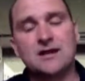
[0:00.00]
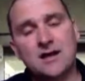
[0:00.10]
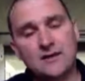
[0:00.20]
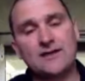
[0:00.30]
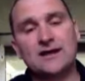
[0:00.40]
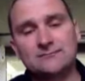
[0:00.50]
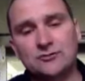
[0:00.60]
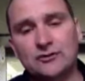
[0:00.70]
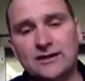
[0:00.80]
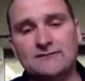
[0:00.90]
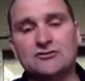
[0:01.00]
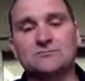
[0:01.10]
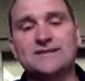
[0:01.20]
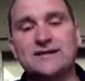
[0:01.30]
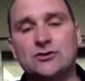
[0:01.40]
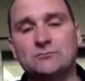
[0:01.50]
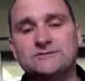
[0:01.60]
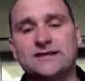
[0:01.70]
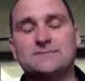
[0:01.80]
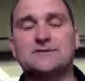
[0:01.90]
And then I'm going to give you some take-home
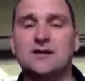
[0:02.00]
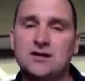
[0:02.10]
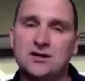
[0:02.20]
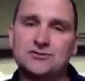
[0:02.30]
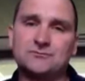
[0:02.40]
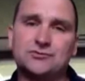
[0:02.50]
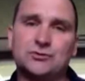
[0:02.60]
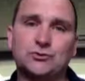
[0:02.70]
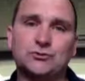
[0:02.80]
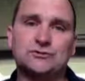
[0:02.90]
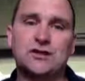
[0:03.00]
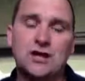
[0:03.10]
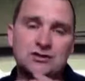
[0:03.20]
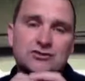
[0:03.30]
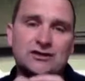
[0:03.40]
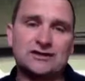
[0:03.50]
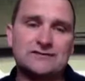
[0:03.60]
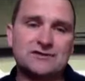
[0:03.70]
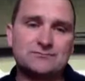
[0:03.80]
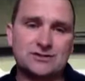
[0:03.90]
tips and some tools so you can leave
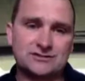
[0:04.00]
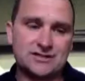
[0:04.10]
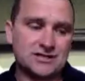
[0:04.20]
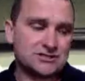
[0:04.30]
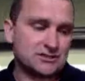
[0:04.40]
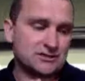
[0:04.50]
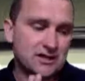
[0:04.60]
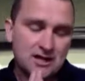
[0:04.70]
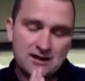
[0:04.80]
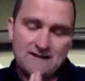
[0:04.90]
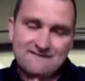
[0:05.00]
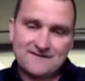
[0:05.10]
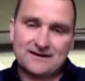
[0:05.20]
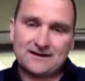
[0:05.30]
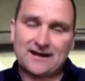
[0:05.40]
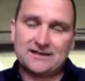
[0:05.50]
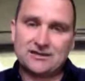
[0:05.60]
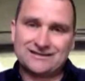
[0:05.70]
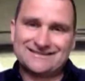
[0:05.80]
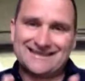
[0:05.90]
this presentation feeling like you
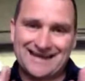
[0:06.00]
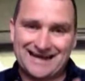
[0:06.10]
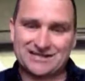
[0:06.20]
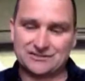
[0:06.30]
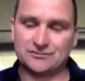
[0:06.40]
can take action,